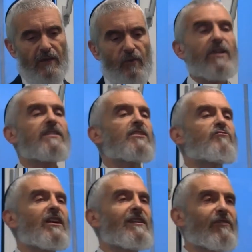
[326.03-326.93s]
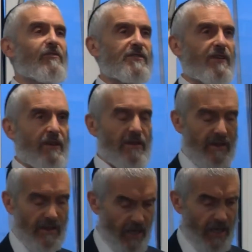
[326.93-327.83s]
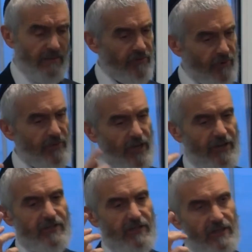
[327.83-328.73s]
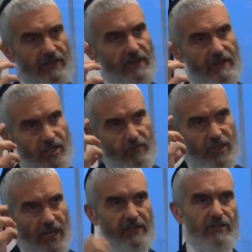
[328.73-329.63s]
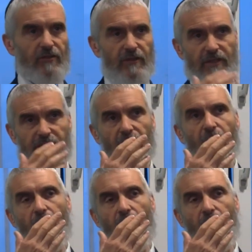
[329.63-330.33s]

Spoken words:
What does Israeli law say? Before we go into the Jewish attitude to this,